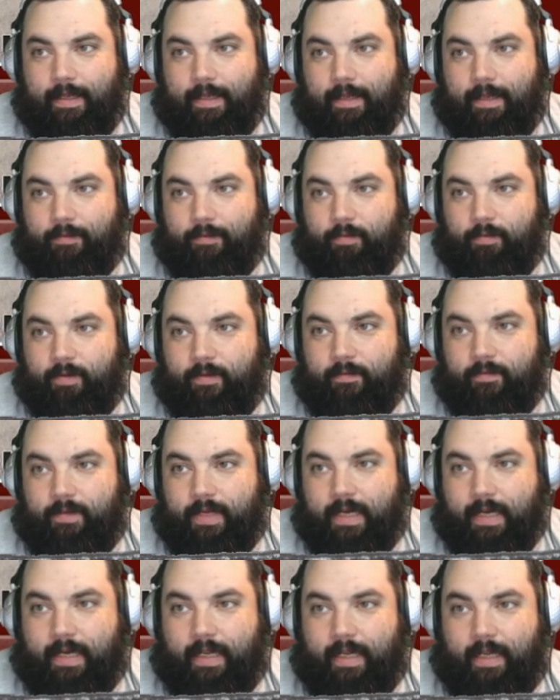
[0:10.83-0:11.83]
and we've
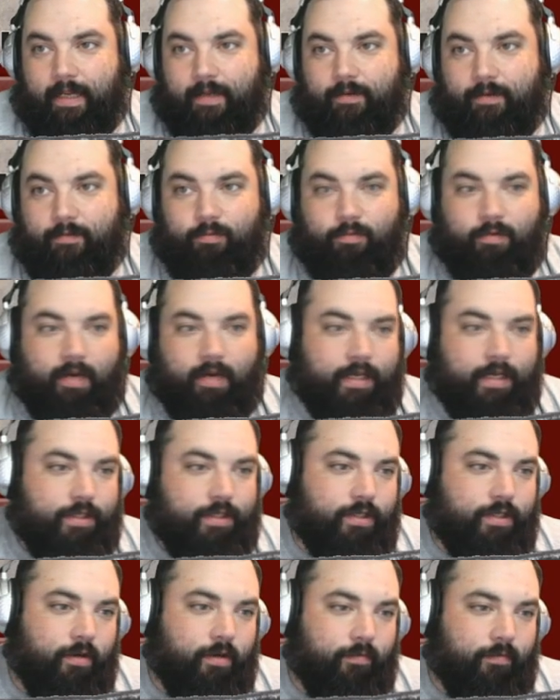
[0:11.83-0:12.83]
got a great
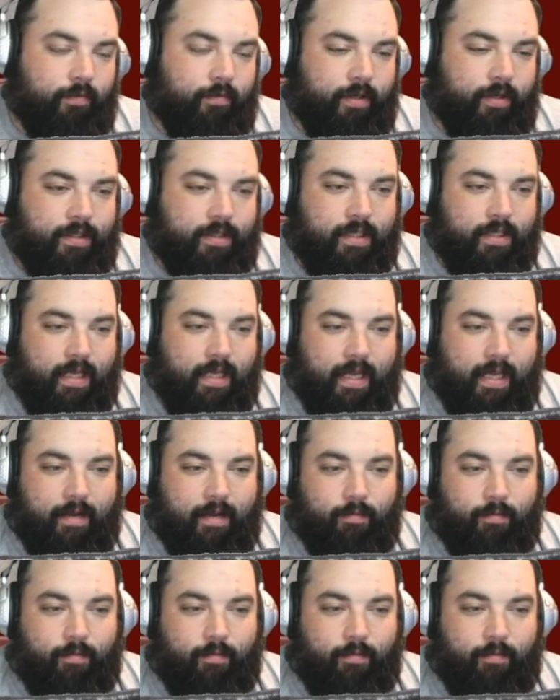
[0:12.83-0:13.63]
show for you today.